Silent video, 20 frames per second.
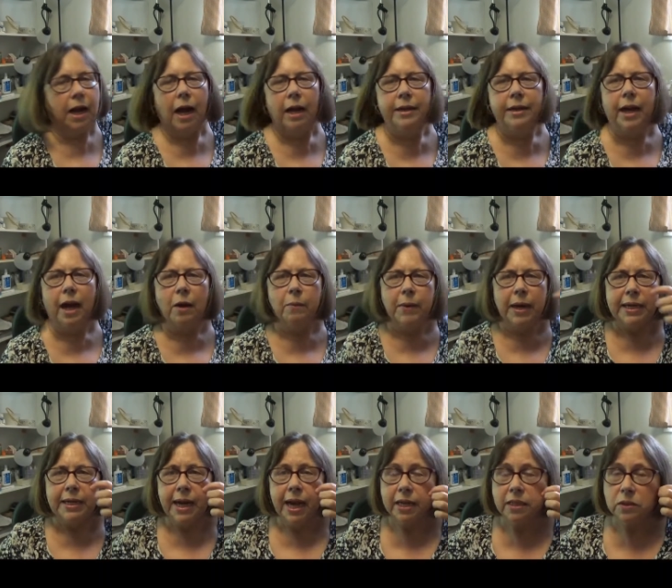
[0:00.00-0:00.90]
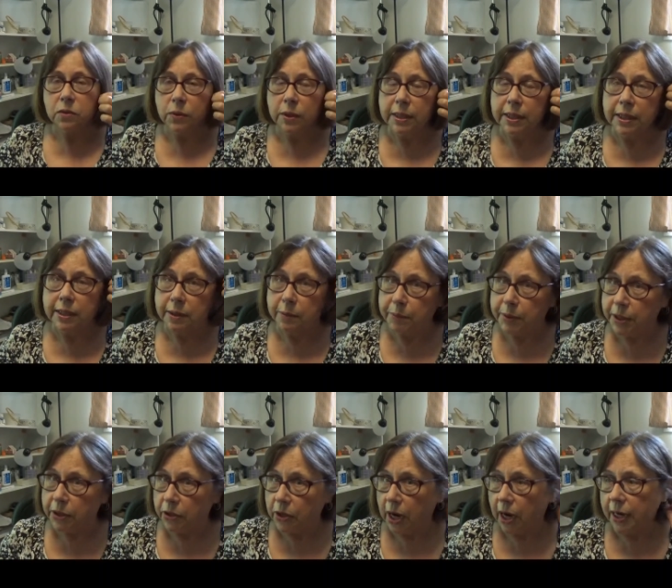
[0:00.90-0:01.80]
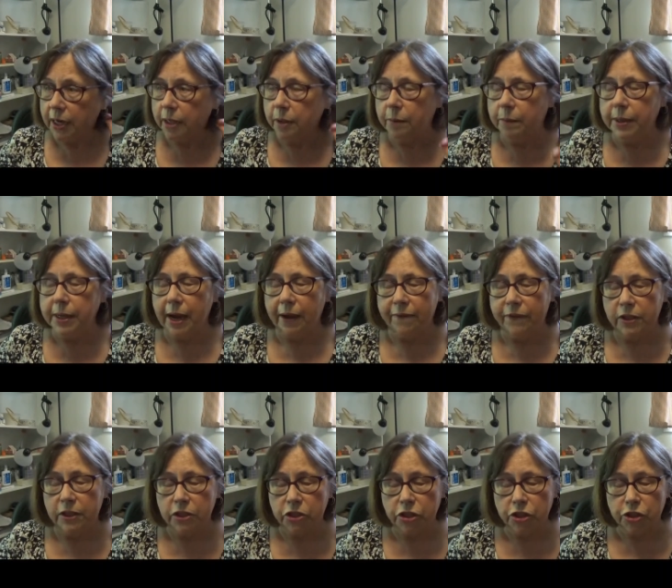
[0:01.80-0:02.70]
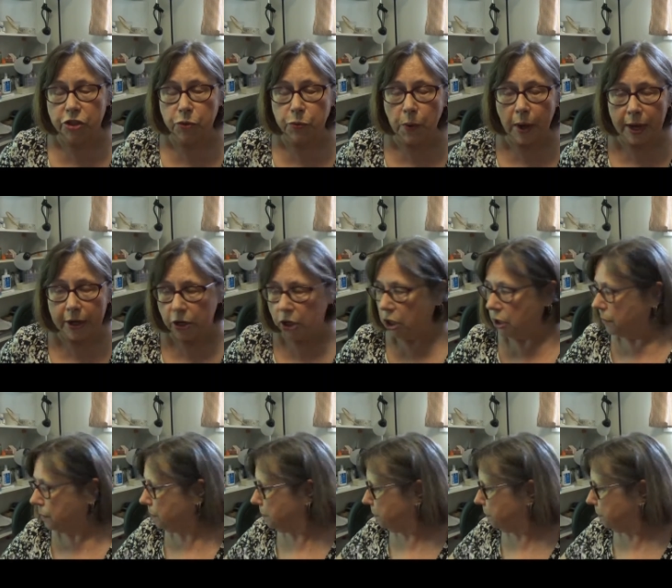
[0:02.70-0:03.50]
Now my next one is a bigger item. I finished a sweater.